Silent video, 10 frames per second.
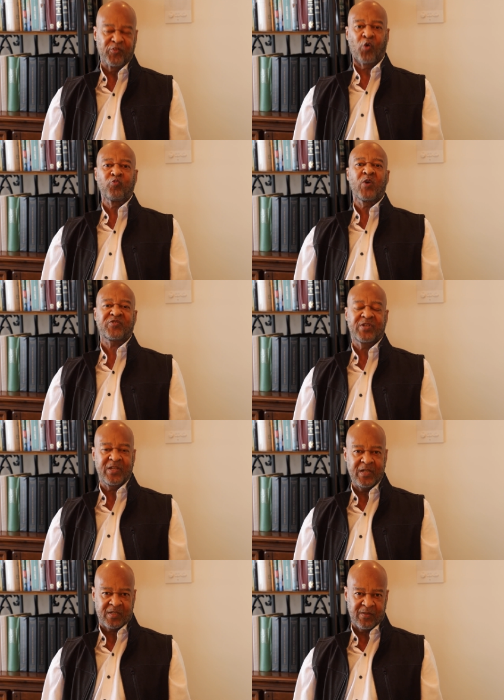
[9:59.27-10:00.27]
Don't rush to
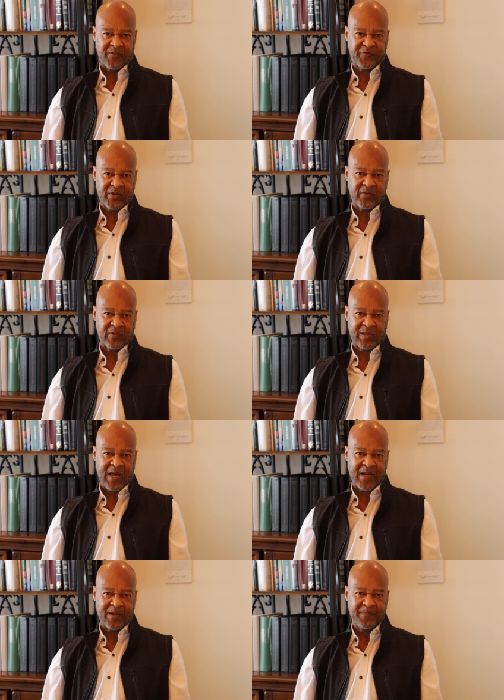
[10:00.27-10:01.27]
get to the front of the
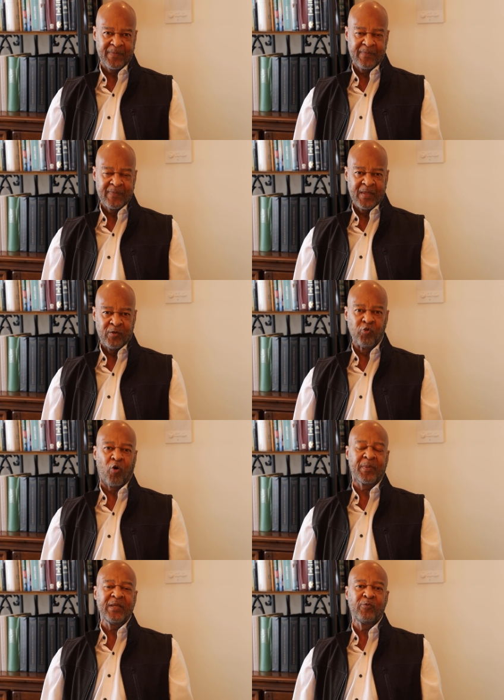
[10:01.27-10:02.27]
line.
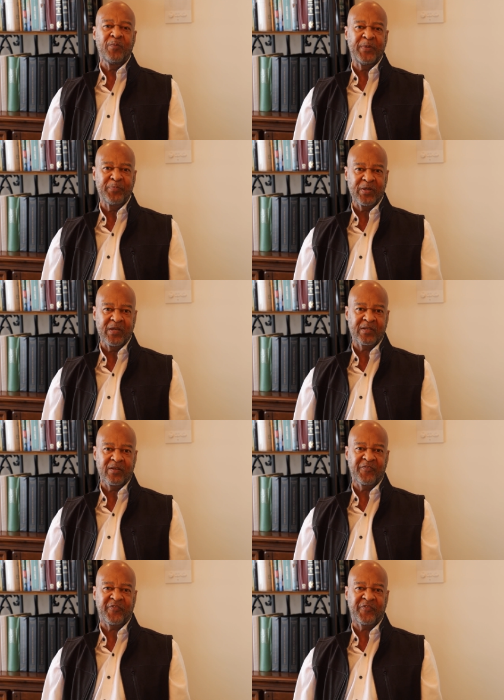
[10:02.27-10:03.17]
Normally, when people get to the